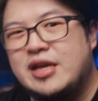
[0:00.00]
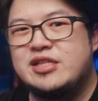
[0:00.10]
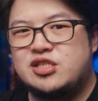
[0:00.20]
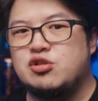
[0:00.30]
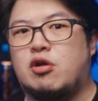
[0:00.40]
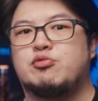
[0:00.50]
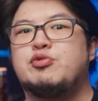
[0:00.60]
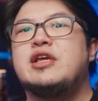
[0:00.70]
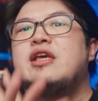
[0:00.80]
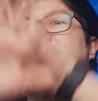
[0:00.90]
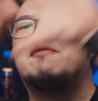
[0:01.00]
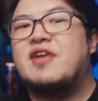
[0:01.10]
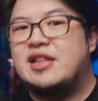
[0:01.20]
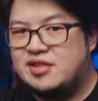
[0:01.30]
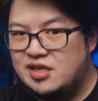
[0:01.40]
it's not
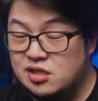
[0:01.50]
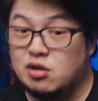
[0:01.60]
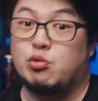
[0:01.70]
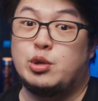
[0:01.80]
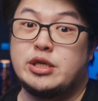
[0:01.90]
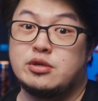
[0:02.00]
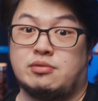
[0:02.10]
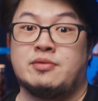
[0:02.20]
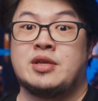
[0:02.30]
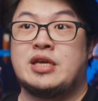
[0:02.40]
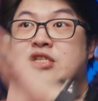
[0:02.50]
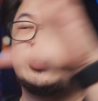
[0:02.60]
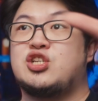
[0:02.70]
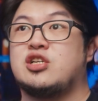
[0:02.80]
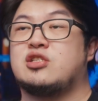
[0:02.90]
reinventing the wheel,
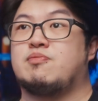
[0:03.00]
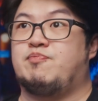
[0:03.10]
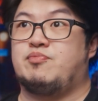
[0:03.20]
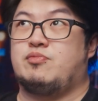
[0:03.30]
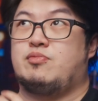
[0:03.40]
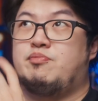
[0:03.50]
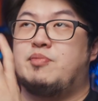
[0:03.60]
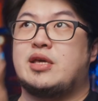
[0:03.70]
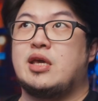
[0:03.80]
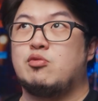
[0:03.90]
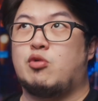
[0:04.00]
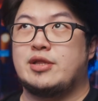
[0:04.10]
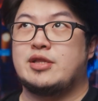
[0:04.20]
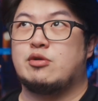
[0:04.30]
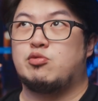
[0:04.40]
it's just making
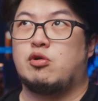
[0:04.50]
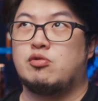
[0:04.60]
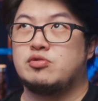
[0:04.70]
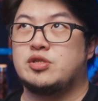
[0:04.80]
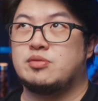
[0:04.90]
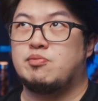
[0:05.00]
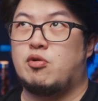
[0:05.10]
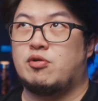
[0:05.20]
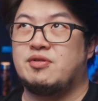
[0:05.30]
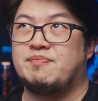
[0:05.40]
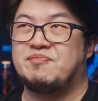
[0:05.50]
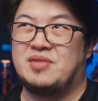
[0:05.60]
one that rolls more